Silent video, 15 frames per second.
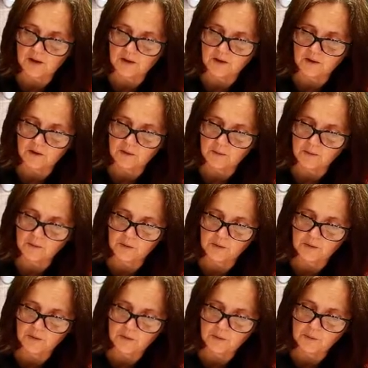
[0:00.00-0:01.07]
than I would want.
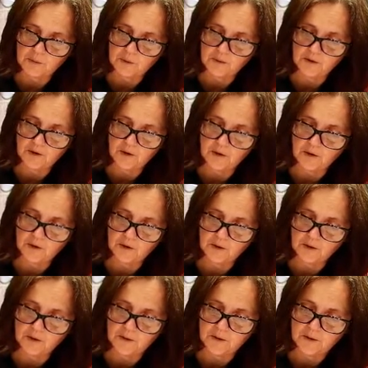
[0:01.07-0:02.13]
So I'm putting on
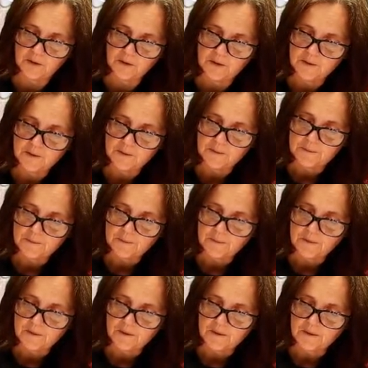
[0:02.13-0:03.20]

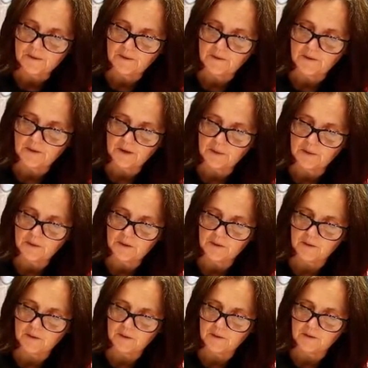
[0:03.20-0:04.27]
a fair bit
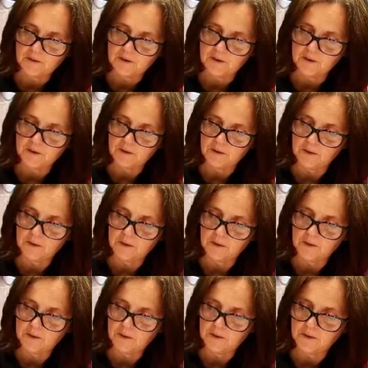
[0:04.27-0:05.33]
of glue,
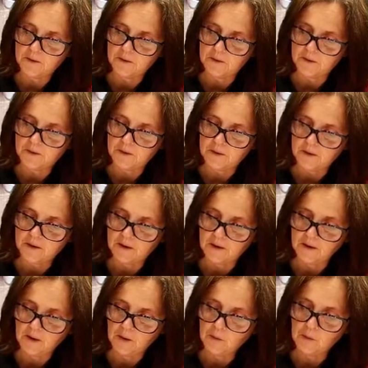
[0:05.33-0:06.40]

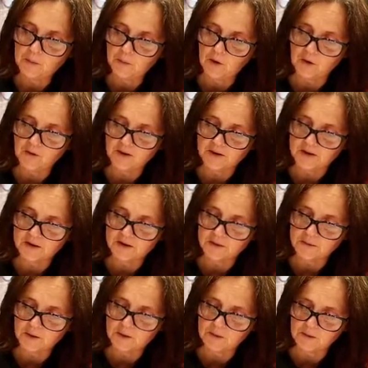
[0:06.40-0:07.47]
and I will blot this in a
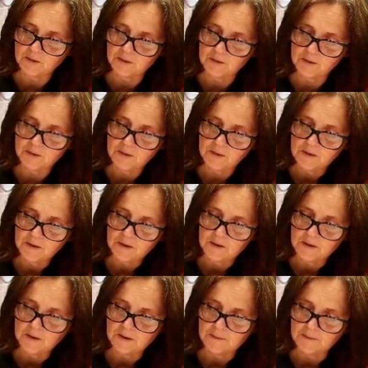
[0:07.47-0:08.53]
moment
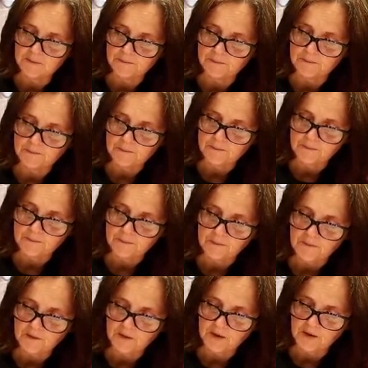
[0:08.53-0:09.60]
to
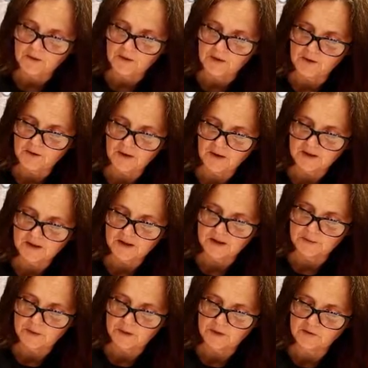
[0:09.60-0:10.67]
get rid of excess,
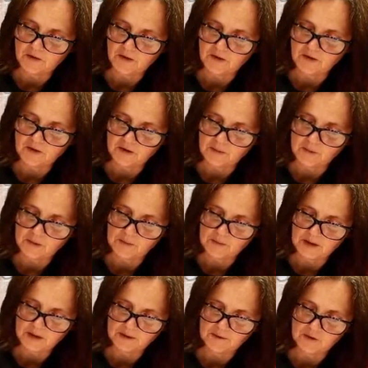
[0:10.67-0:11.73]
but I'd rather at the moment
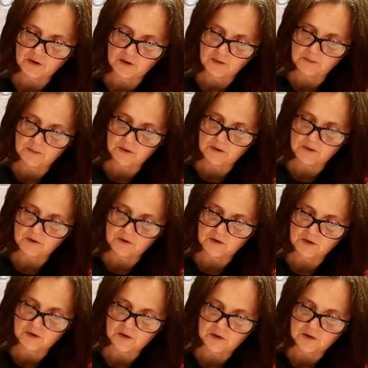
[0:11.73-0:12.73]
have too much